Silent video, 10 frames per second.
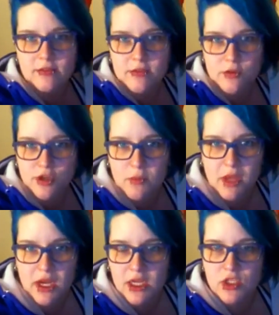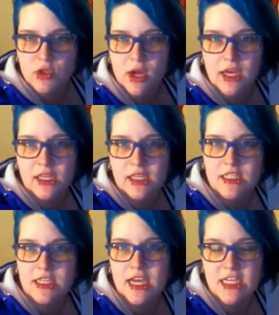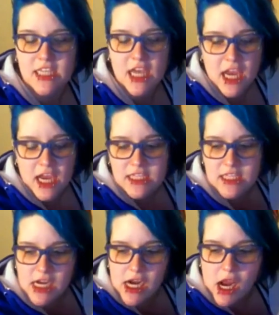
social media is trending these days, is that